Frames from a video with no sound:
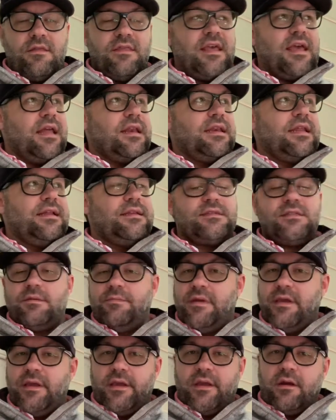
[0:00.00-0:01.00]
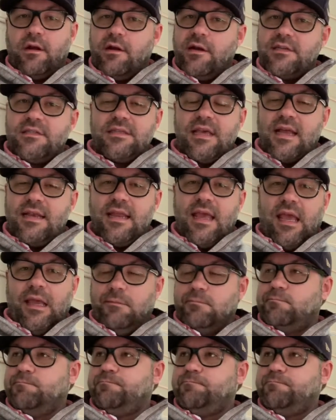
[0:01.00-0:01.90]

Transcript: that needs to be encouraged that day.